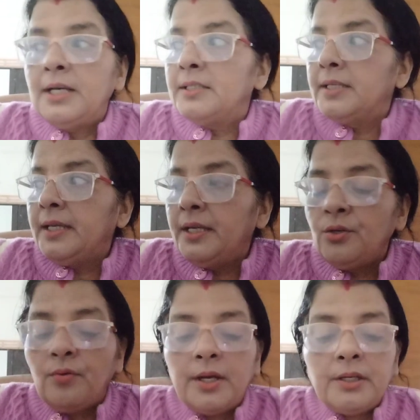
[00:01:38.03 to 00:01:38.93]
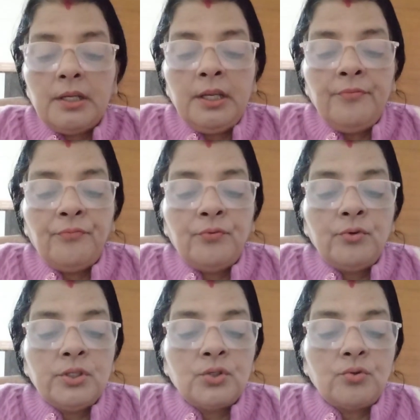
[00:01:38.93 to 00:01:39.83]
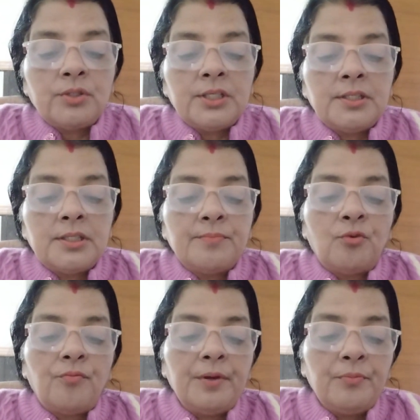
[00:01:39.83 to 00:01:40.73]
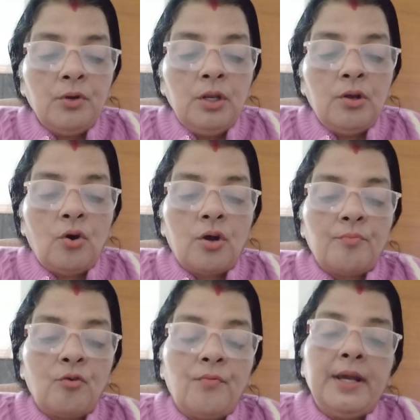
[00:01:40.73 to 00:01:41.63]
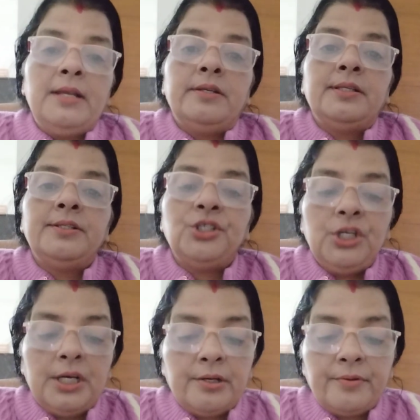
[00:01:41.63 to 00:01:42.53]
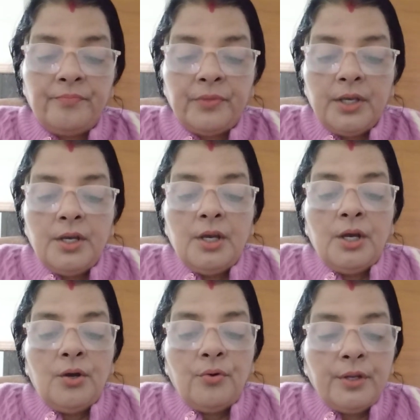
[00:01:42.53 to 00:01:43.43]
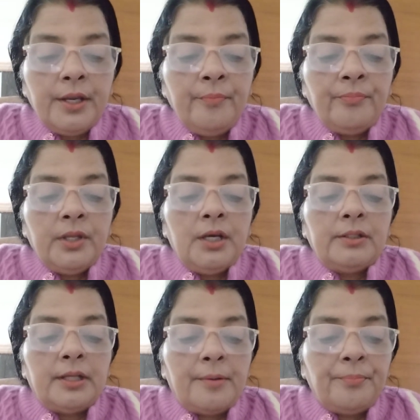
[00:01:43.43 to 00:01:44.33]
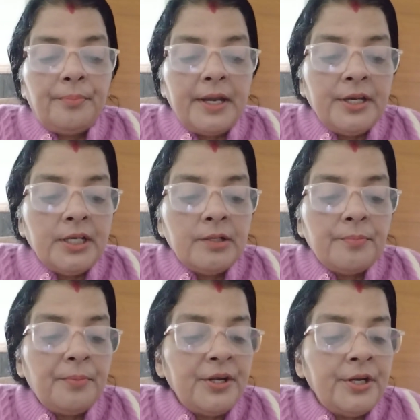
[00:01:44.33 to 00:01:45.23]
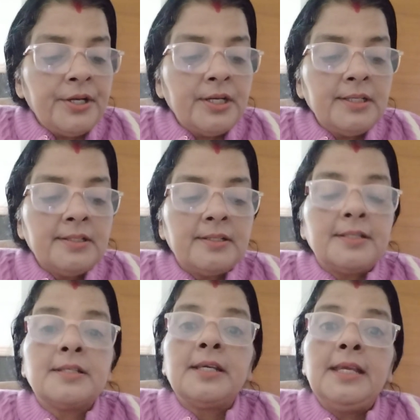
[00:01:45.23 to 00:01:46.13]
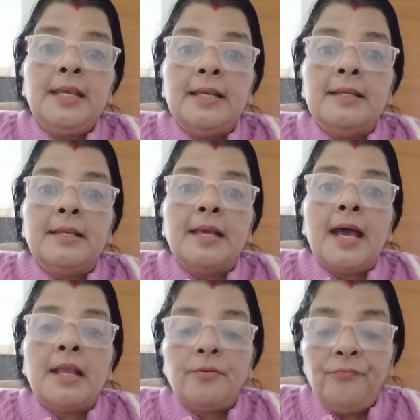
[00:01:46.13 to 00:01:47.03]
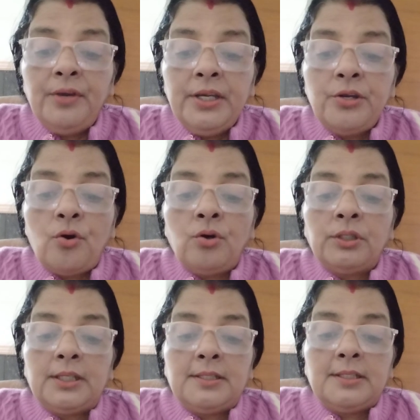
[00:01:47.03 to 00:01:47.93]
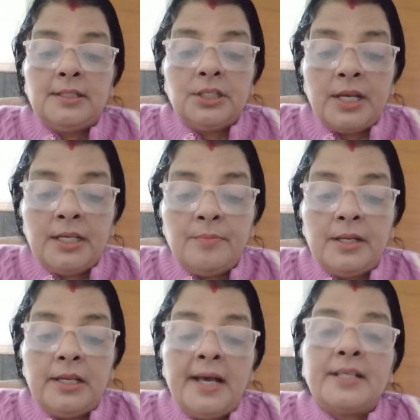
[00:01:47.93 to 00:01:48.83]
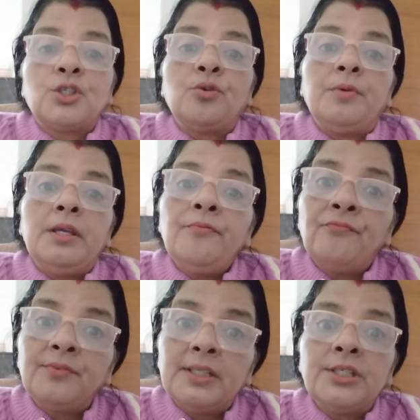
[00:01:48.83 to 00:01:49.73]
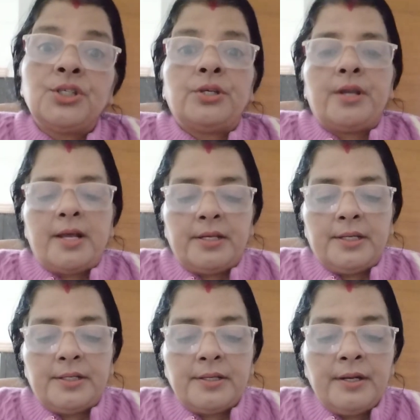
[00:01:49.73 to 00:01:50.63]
Second one, if food source is movable or mobile, deer. Okay, the predators that kill and feed on the such animal has to be first runner,